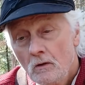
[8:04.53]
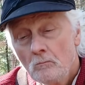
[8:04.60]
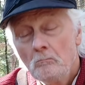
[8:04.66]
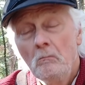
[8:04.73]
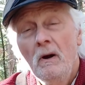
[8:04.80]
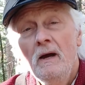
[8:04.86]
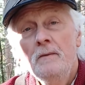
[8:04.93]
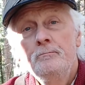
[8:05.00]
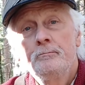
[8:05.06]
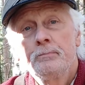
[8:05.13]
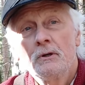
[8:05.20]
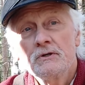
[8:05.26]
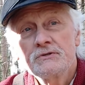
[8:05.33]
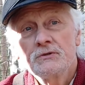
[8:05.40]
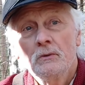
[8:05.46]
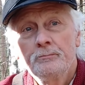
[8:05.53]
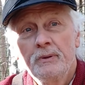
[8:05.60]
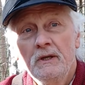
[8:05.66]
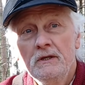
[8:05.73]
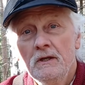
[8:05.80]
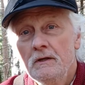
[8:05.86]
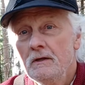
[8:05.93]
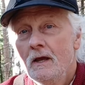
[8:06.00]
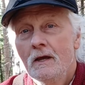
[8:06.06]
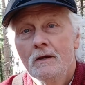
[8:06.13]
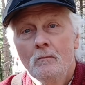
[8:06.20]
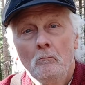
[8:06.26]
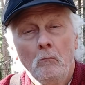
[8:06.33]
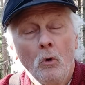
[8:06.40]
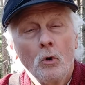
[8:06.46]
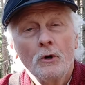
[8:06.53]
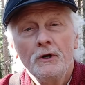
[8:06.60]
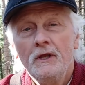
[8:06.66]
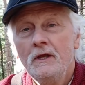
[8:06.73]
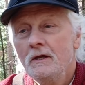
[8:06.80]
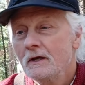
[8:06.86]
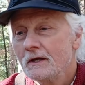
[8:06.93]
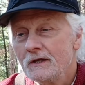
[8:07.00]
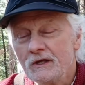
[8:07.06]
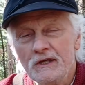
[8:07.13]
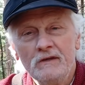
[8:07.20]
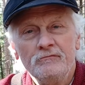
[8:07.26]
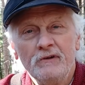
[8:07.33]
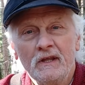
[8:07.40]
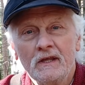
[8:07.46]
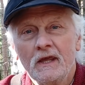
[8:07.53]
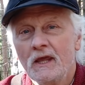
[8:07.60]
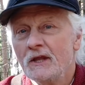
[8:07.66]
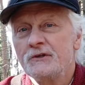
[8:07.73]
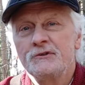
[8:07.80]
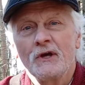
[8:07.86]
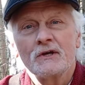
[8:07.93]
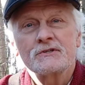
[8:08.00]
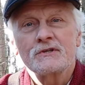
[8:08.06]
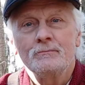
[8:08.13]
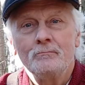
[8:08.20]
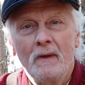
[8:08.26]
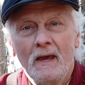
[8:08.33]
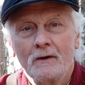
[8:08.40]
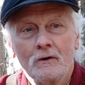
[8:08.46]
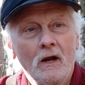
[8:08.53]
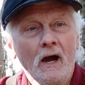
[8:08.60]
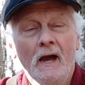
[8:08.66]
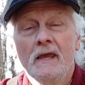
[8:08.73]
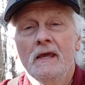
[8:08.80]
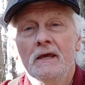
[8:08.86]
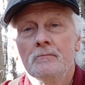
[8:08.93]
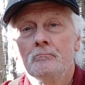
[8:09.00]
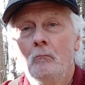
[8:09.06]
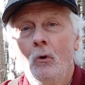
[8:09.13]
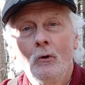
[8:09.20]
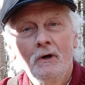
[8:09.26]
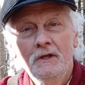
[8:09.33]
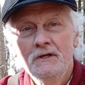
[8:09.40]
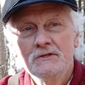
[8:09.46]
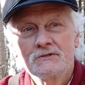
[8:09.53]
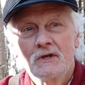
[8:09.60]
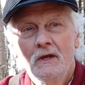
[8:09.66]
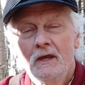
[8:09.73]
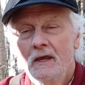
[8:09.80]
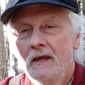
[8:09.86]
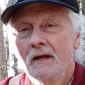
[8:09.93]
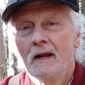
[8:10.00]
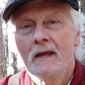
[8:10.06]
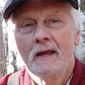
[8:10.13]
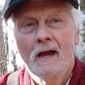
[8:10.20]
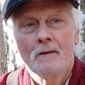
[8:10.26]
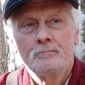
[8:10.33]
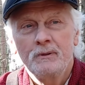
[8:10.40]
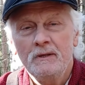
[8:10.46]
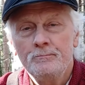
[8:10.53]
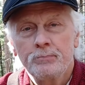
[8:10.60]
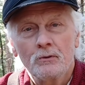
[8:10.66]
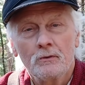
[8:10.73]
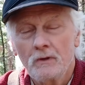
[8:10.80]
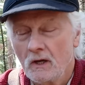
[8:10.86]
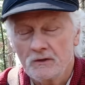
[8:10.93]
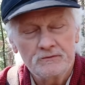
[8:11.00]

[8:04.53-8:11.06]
My personal opinion, morning, evening, it doesn't matter. I hit mornings, and I got people,